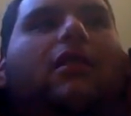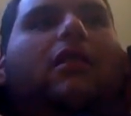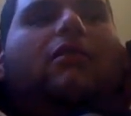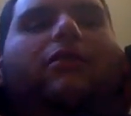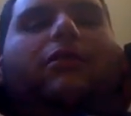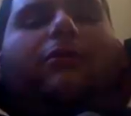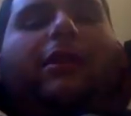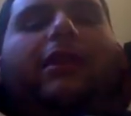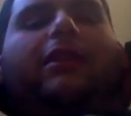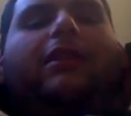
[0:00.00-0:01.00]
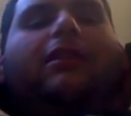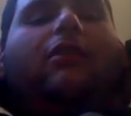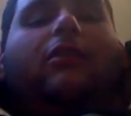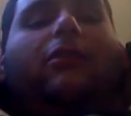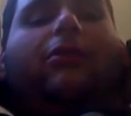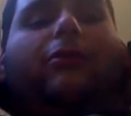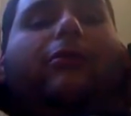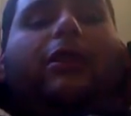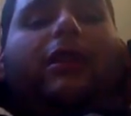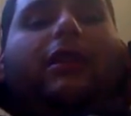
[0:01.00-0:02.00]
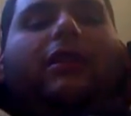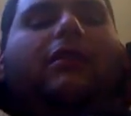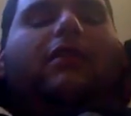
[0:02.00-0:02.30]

overran all 3